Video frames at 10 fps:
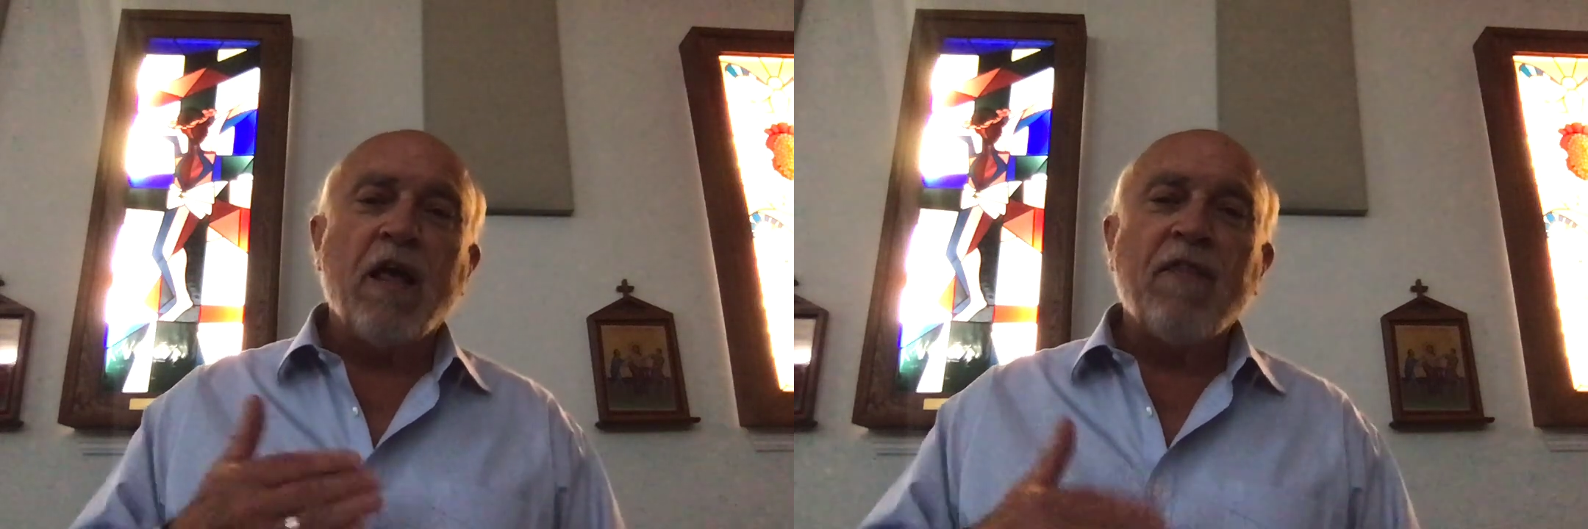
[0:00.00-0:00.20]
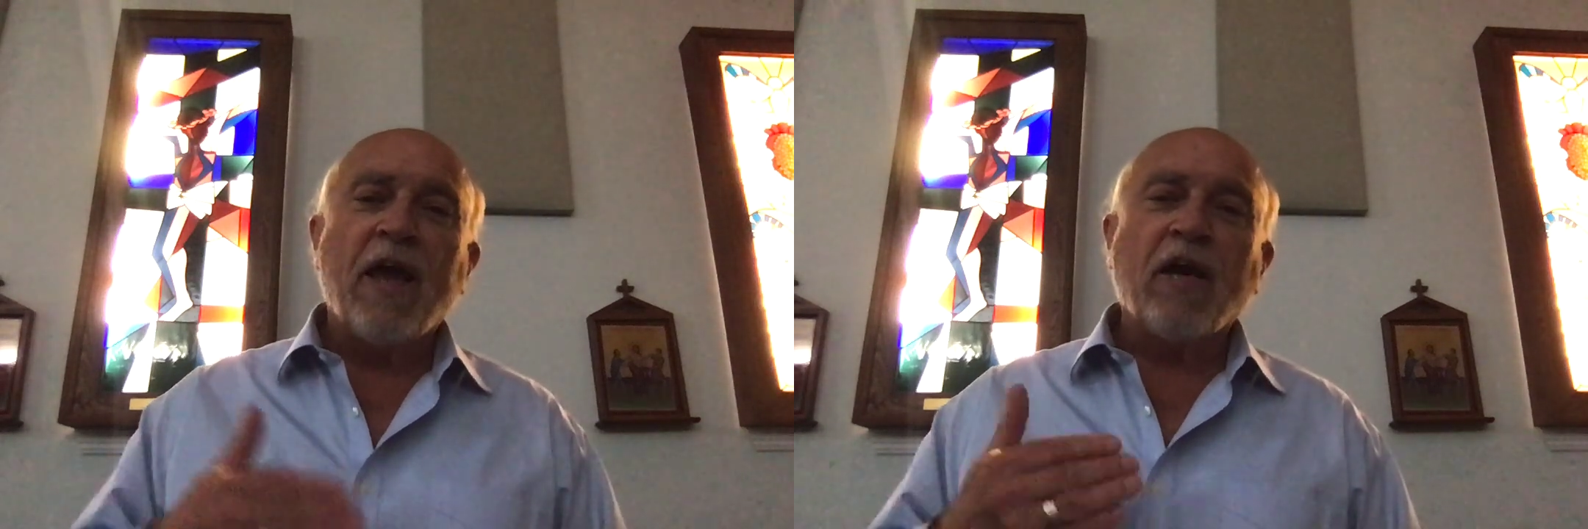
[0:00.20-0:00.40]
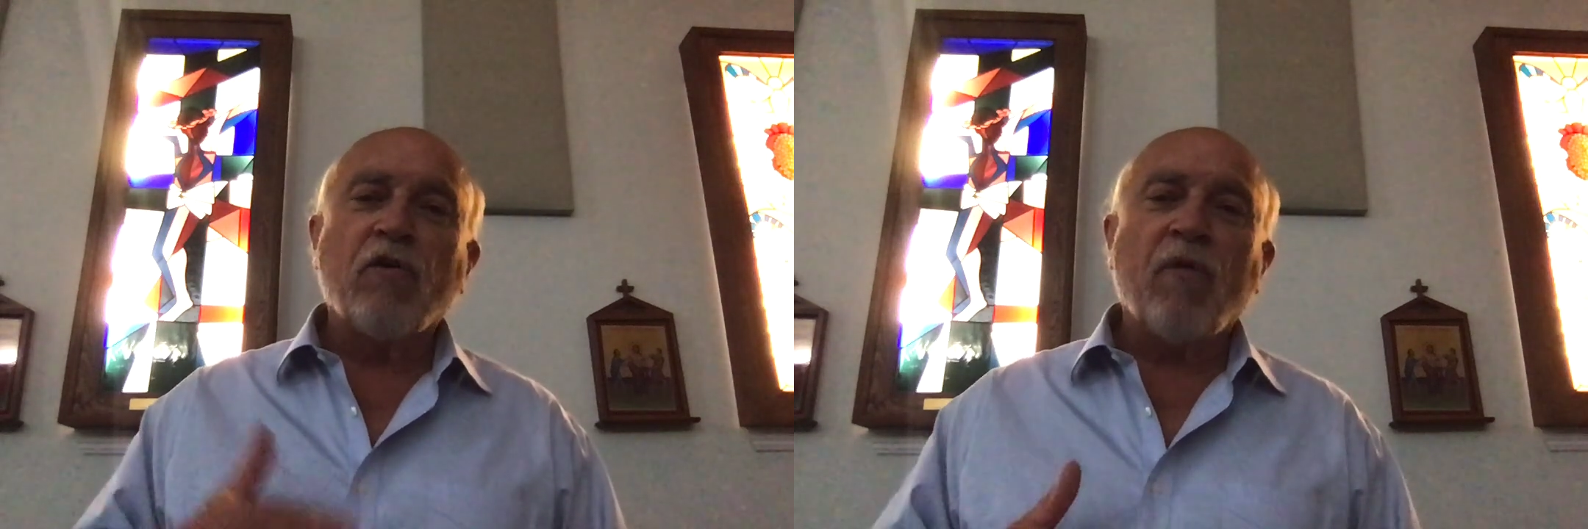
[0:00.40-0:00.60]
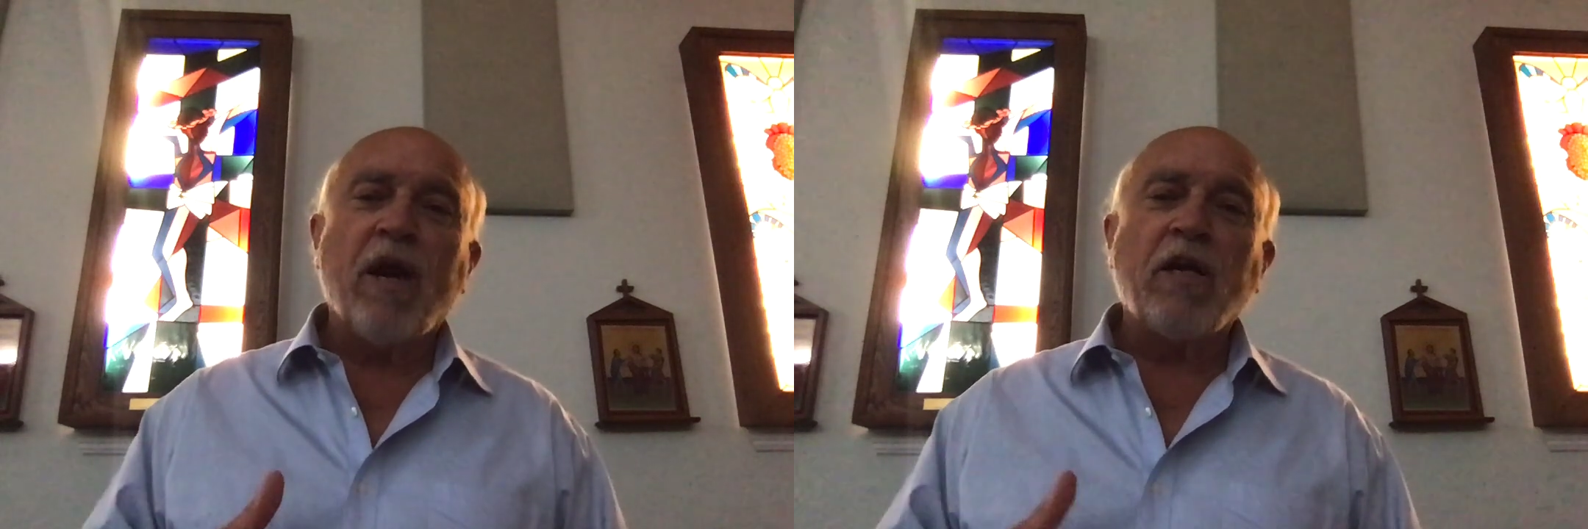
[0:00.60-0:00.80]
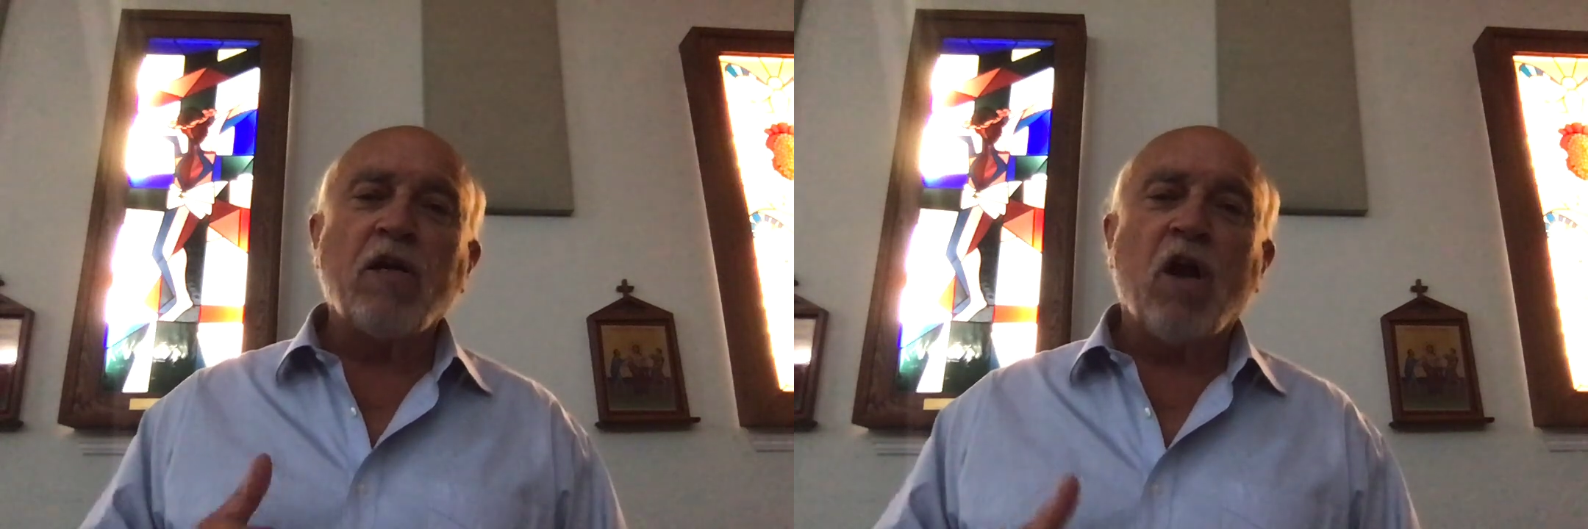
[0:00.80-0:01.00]
that
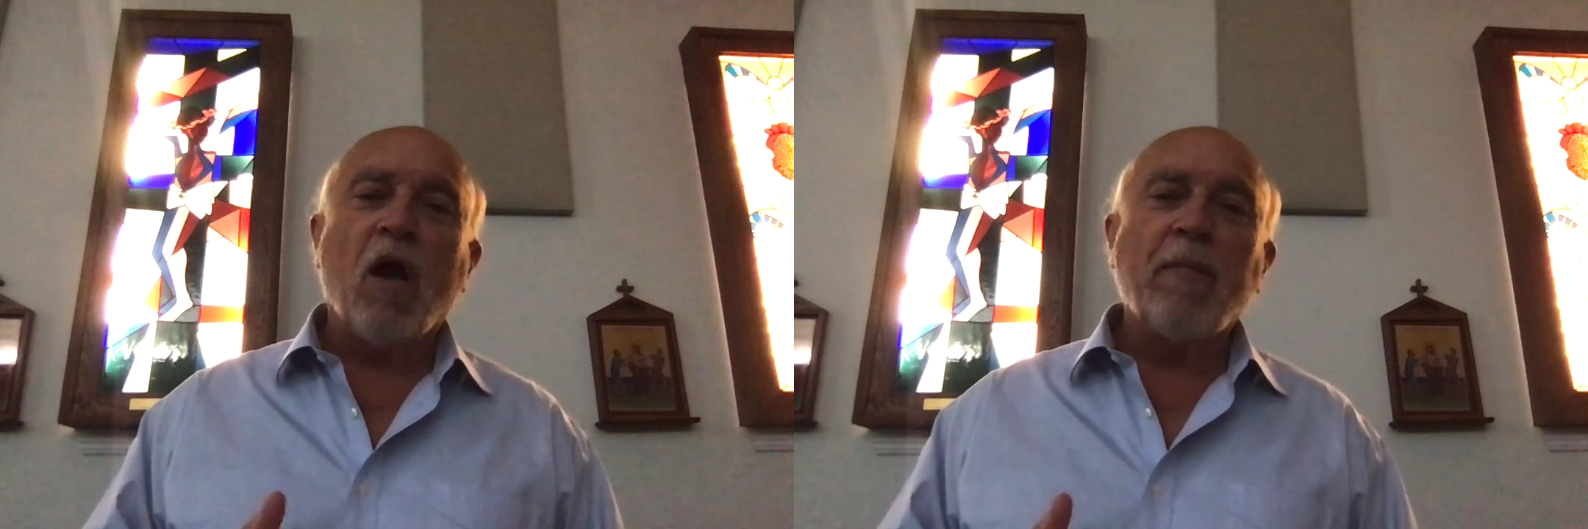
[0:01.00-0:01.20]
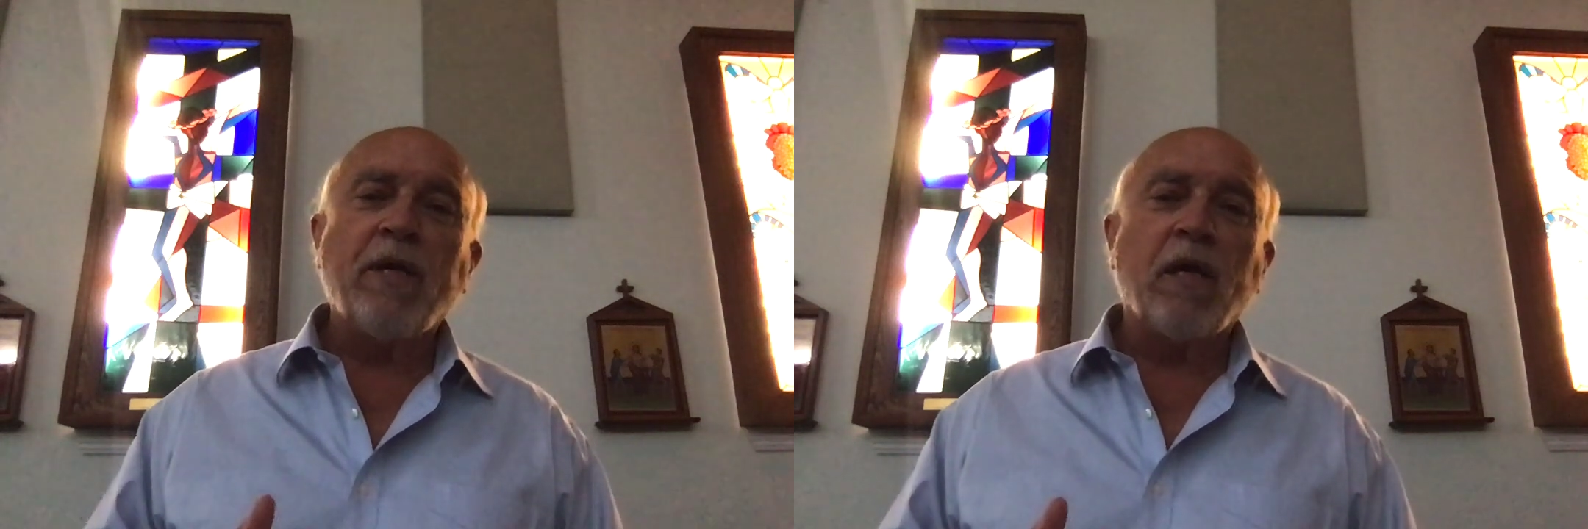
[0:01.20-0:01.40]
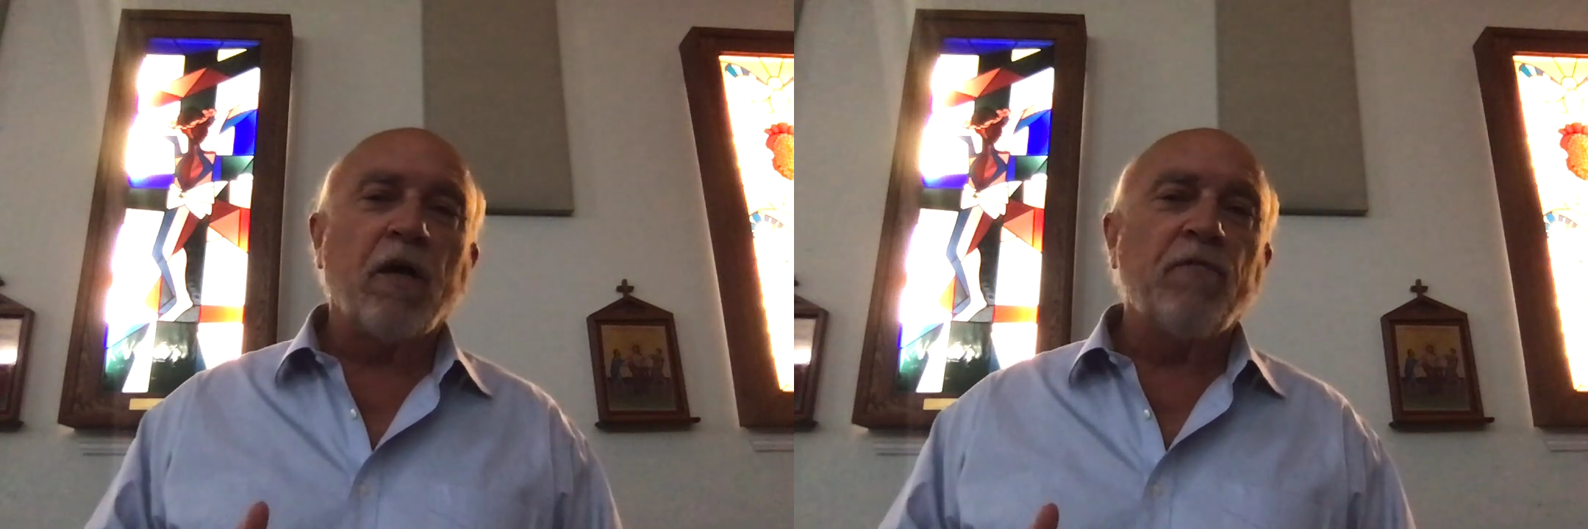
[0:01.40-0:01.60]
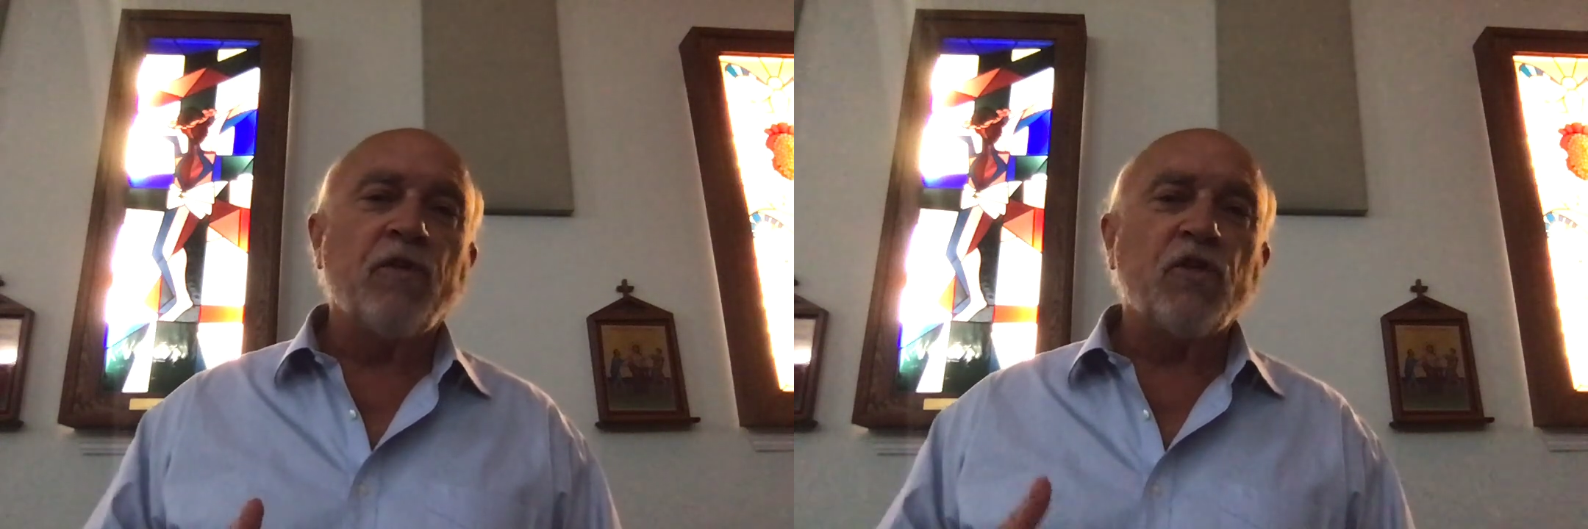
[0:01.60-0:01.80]
great calming of the